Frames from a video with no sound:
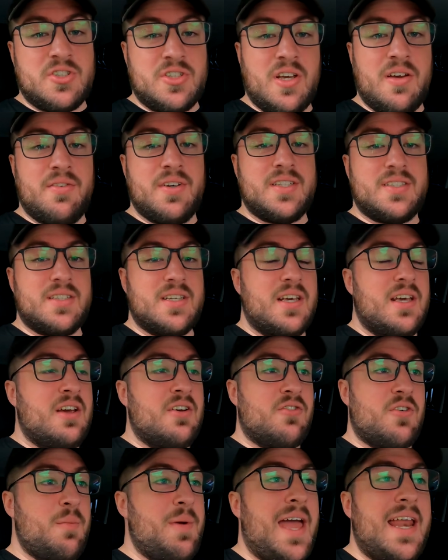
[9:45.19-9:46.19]
service
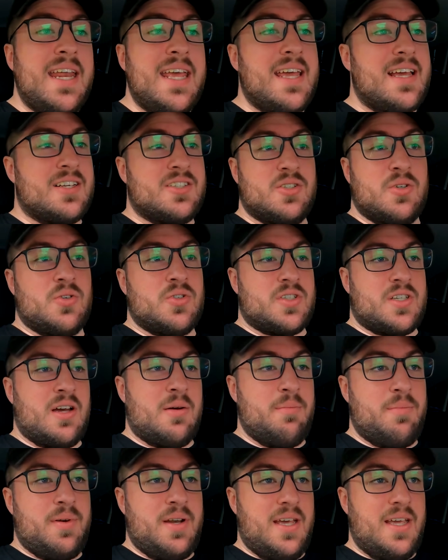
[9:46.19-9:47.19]
from any exhaust
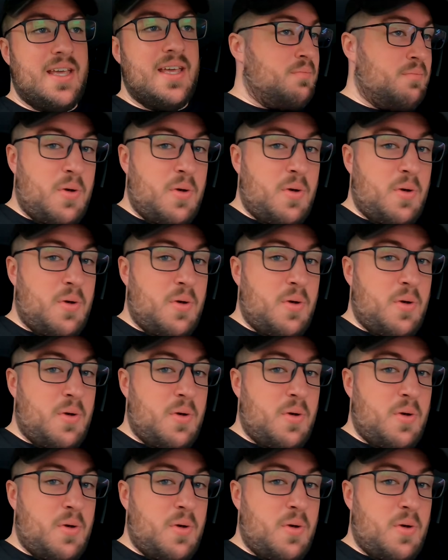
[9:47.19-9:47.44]
company.